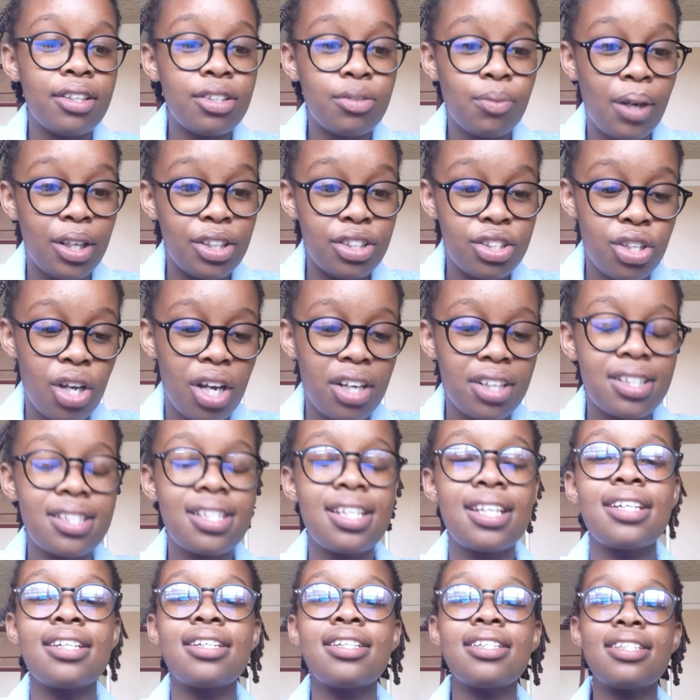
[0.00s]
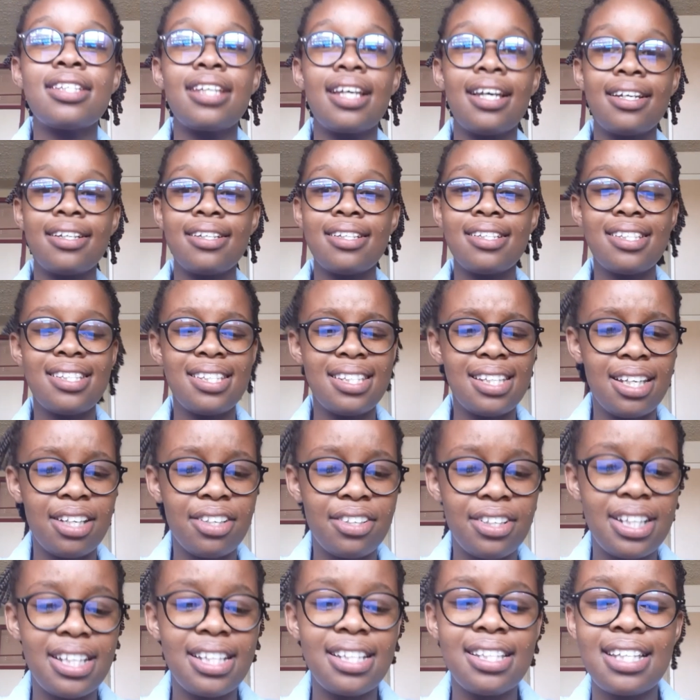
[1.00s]
well, doctors in
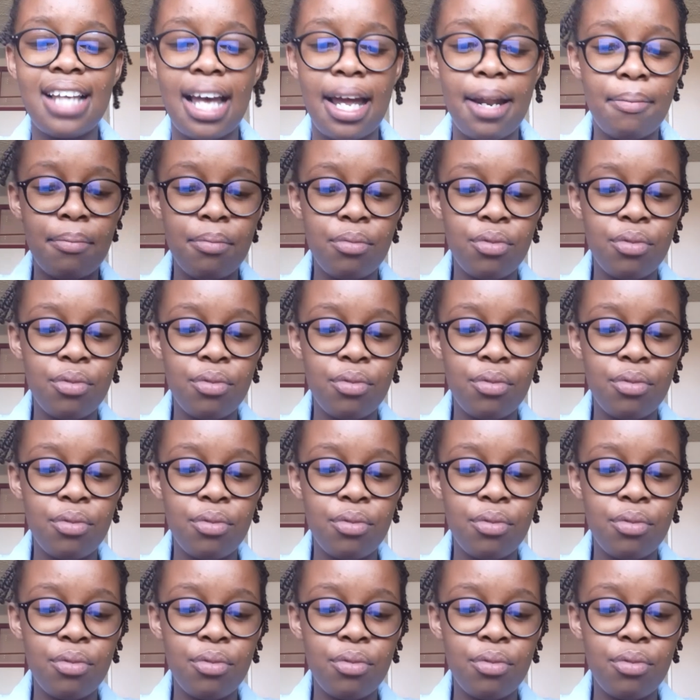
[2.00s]
series and